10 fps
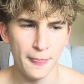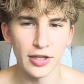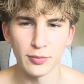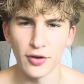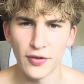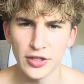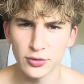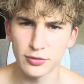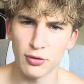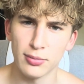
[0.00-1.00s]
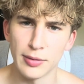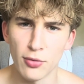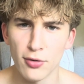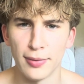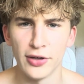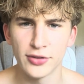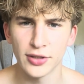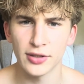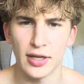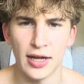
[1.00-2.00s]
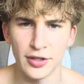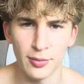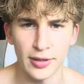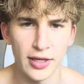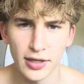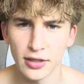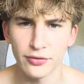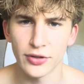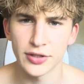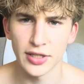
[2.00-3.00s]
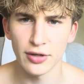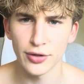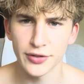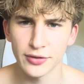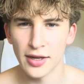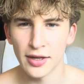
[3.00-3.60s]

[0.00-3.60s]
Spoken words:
is my face was probably more bloated at the beginning of the series.